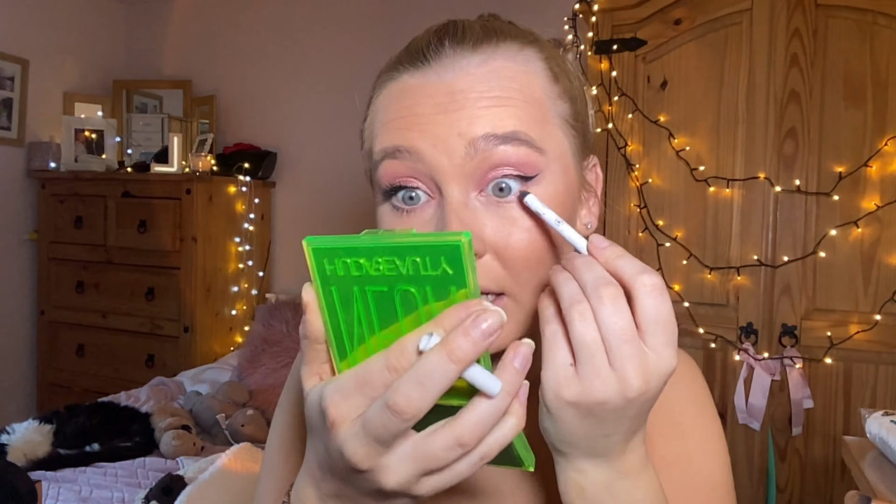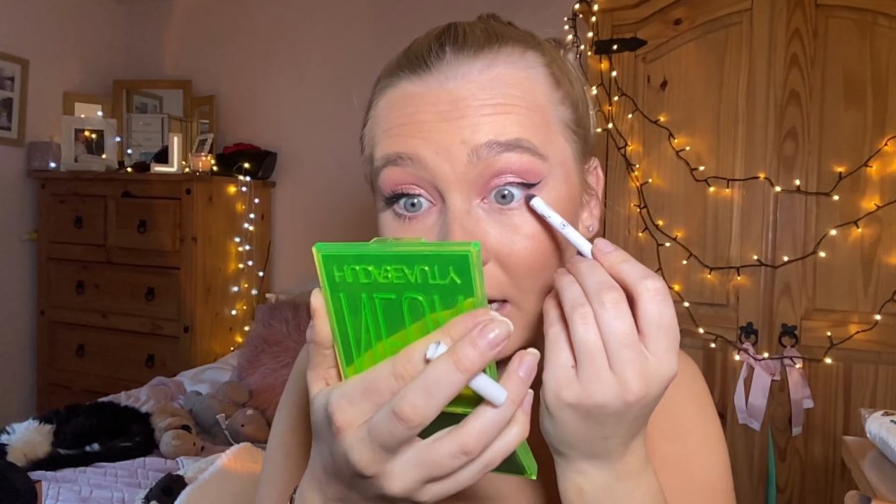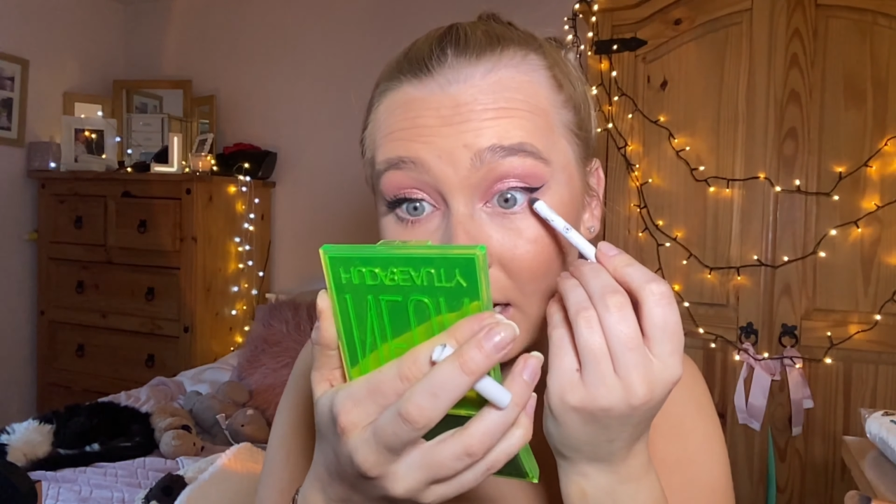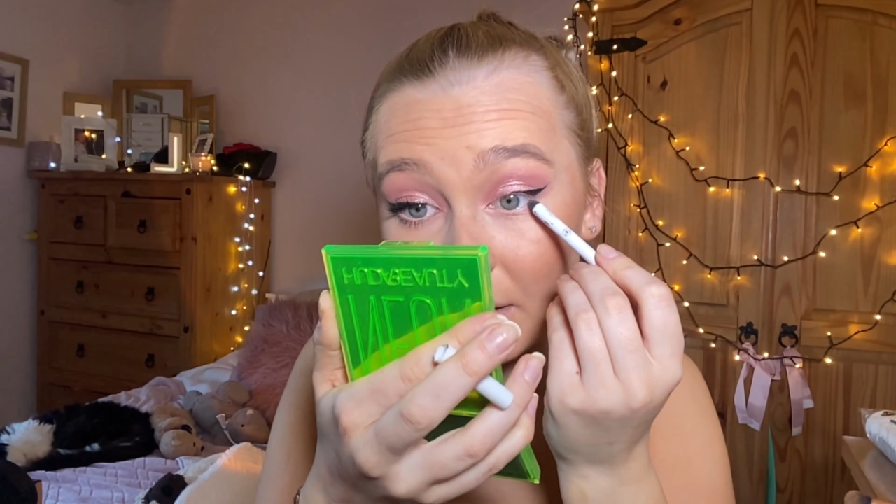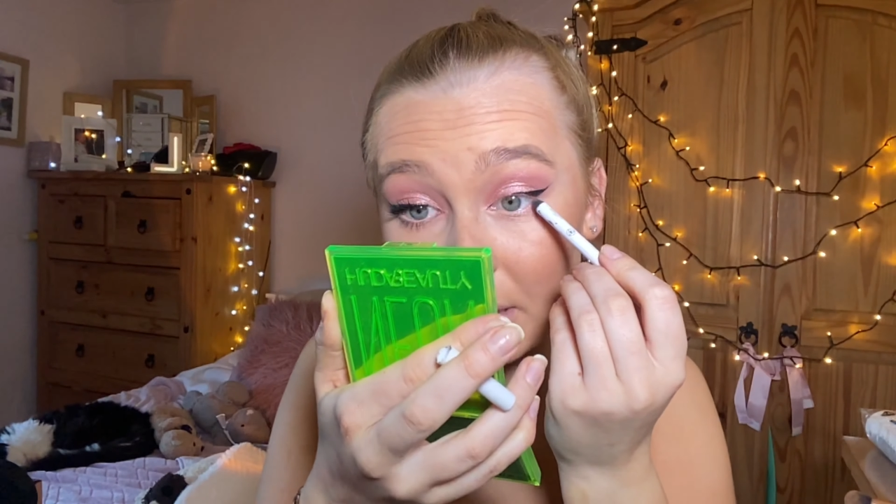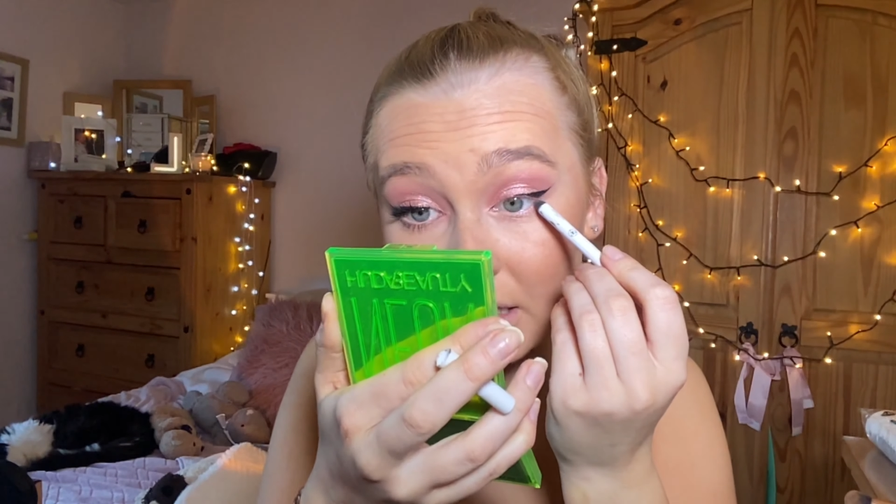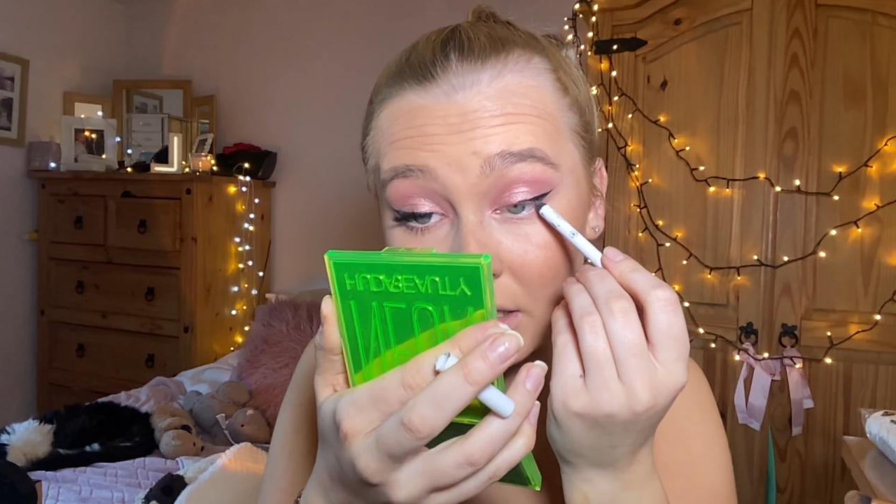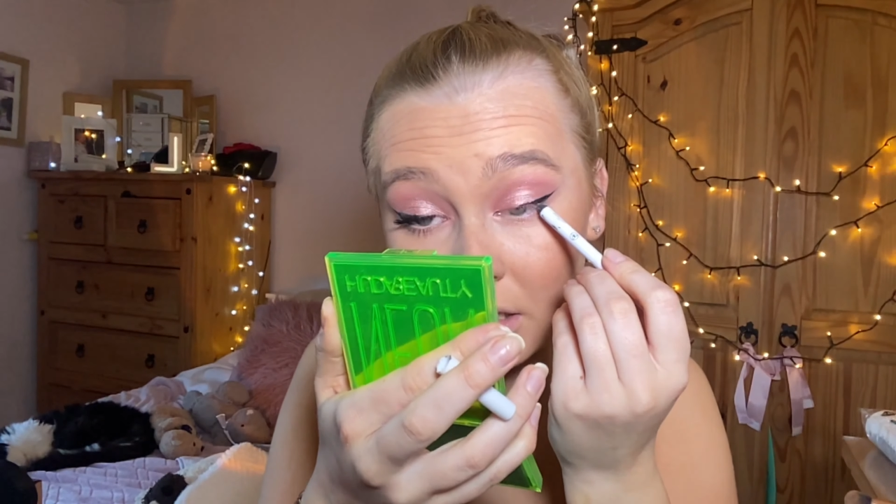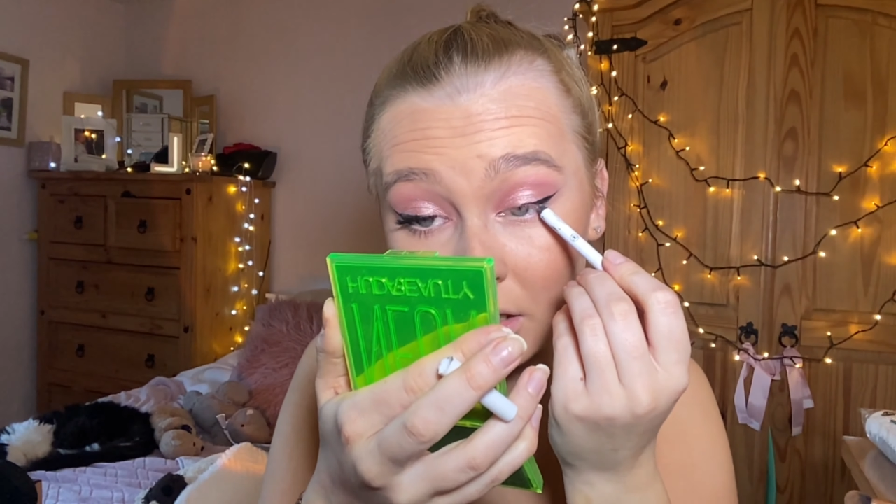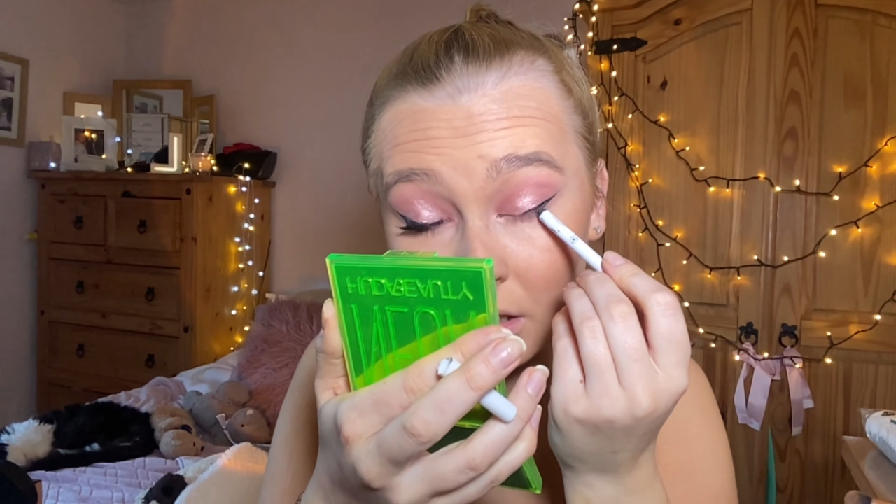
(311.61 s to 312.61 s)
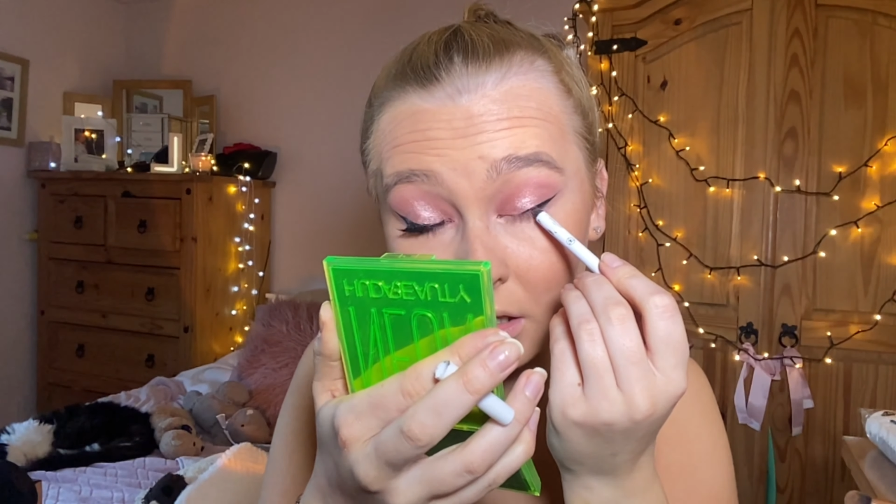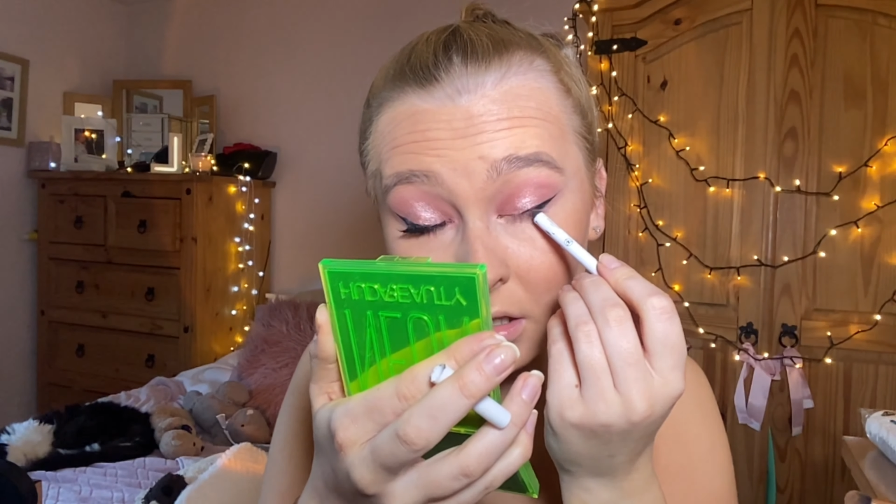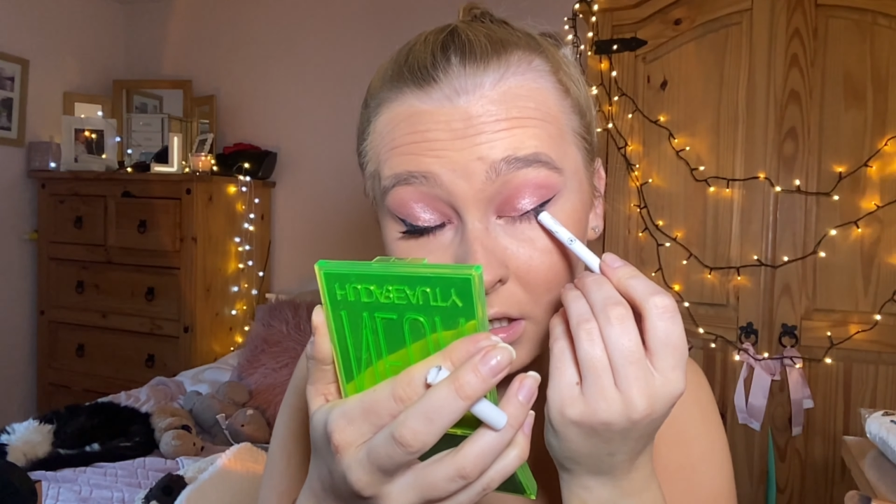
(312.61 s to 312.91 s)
eye pencil